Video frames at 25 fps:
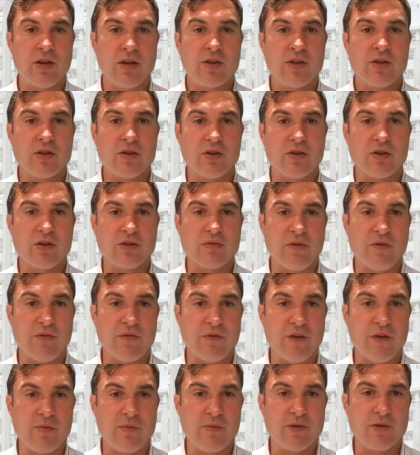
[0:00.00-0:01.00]
the cost of
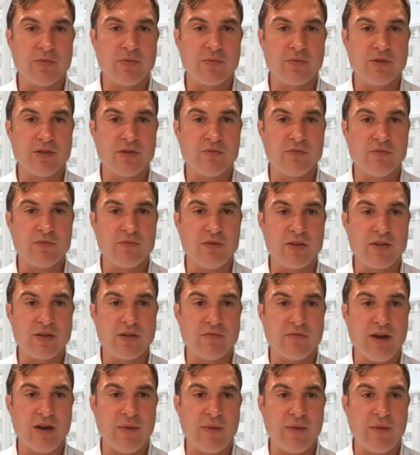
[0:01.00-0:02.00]
refurbishments is
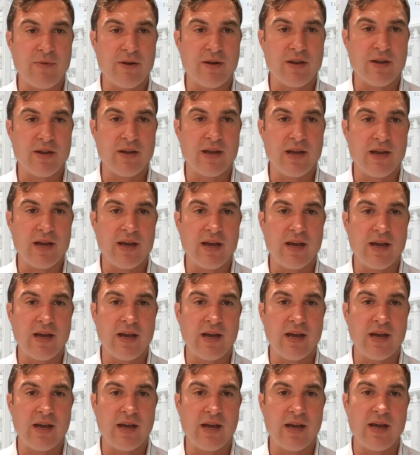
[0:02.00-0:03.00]
rising rapidly
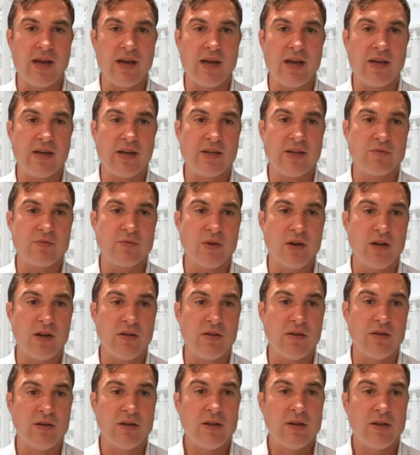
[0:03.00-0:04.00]
as
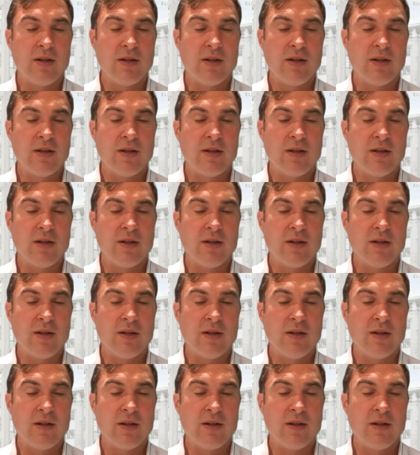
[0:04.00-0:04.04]
well.